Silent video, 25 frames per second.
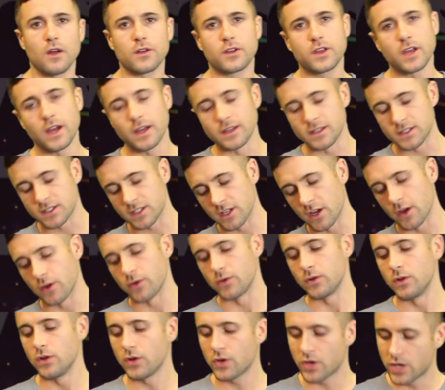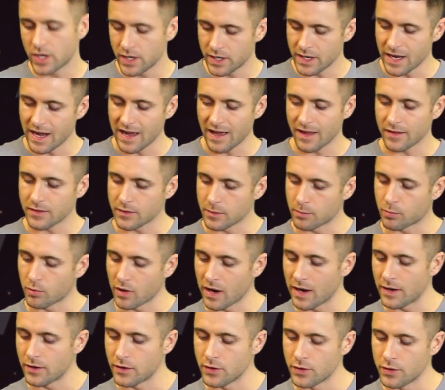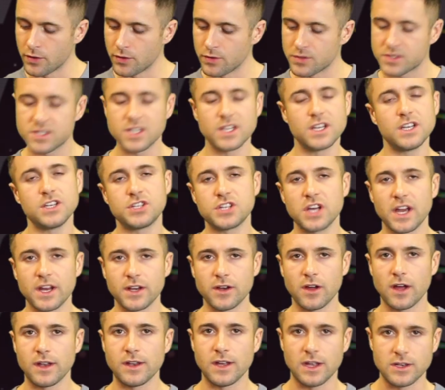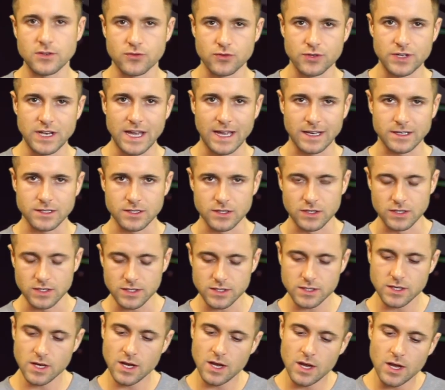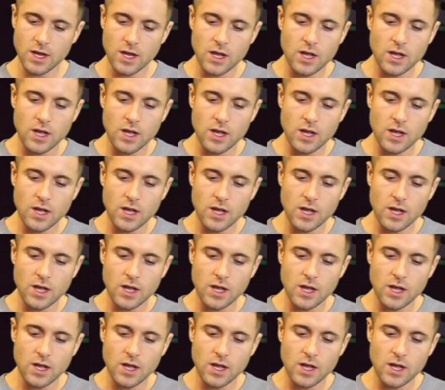Okay, so looking at the brand new CDJ-900 Nexus,